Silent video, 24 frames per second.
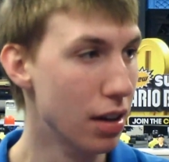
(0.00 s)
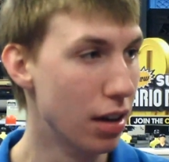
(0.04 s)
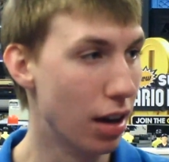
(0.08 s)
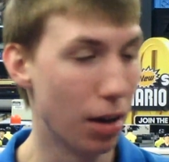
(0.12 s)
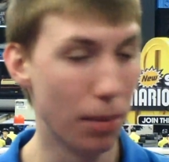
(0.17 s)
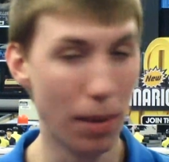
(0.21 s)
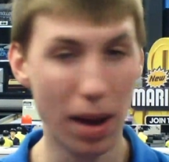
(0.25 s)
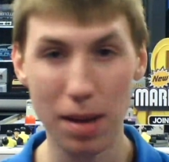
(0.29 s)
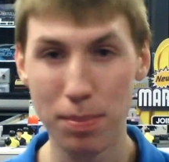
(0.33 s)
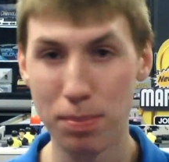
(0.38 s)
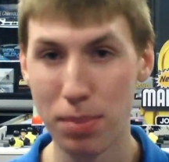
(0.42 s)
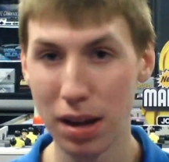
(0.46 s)

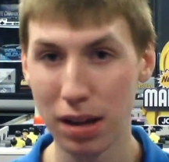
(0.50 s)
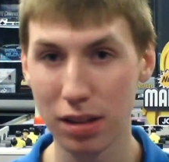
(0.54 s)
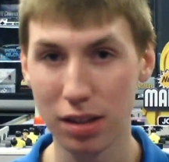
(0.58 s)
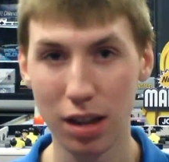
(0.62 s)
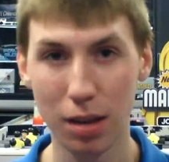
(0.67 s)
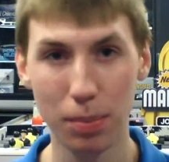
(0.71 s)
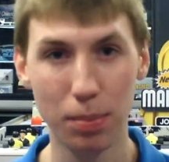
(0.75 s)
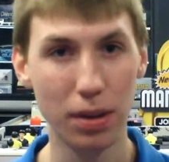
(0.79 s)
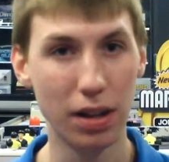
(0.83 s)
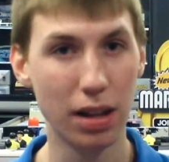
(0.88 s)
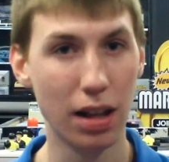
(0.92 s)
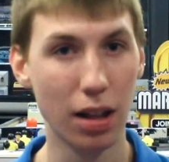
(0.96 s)
I picked it
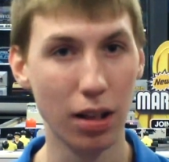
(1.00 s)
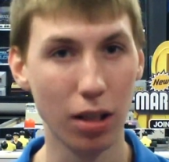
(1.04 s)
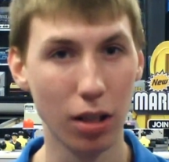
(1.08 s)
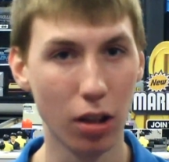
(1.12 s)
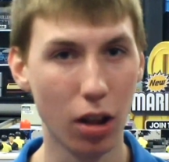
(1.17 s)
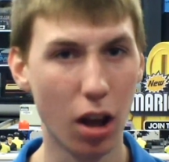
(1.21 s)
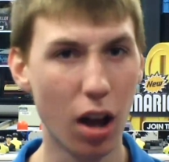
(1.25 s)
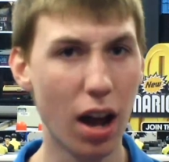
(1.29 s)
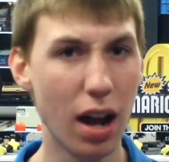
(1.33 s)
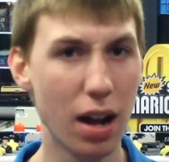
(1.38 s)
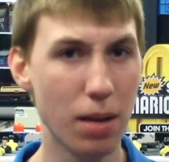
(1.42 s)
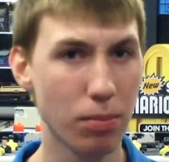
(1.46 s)
up in a
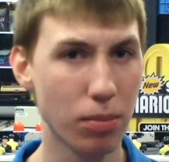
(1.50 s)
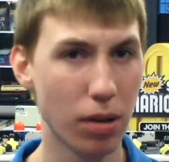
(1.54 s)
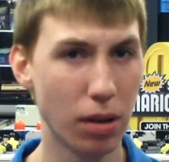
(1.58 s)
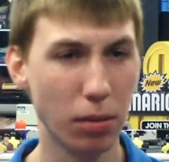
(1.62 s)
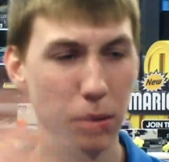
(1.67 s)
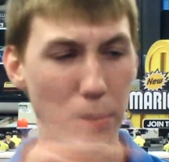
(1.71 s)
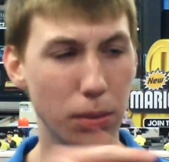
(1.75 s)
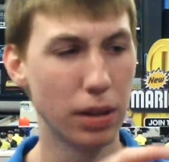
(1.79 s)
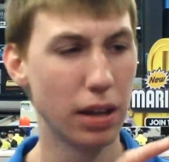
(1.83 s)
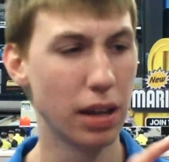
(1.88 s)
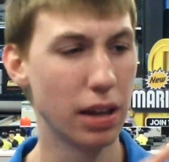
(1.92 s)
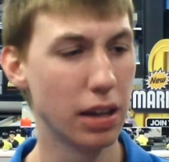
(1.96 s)
lot,
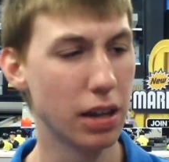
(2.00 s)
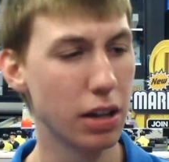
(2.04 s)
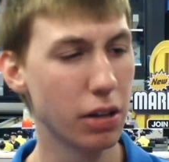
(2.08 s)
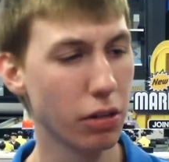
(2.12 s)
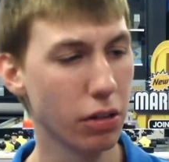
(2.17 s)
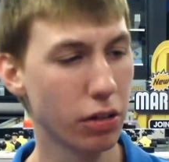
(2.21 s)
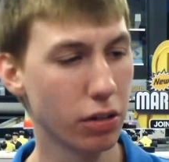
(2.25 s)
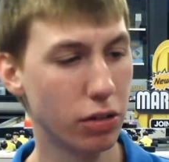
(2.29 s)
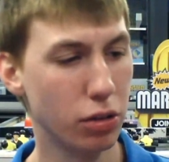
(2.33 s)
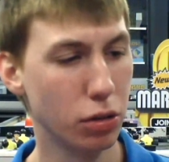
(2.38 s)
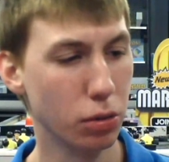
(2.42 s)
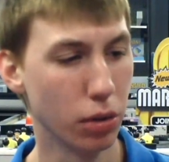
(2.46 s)
probably a
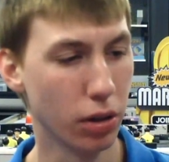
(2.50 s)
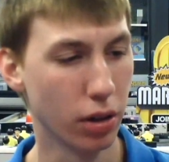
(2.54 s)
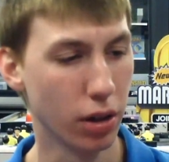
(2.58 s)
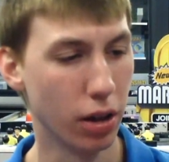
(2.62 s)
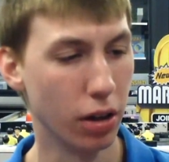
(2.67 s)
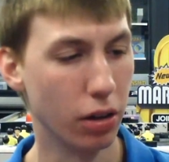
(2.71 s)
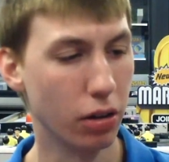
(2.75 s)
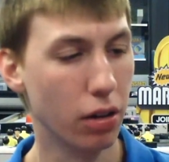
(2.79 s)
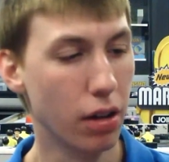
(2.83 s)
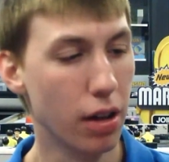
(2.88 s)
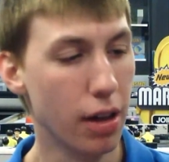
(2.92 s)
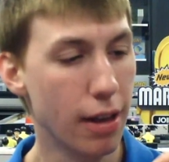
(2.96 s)
year or 2
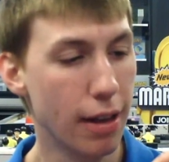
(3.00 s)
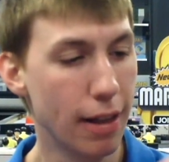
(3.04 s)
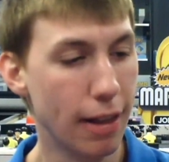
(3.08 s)
ago.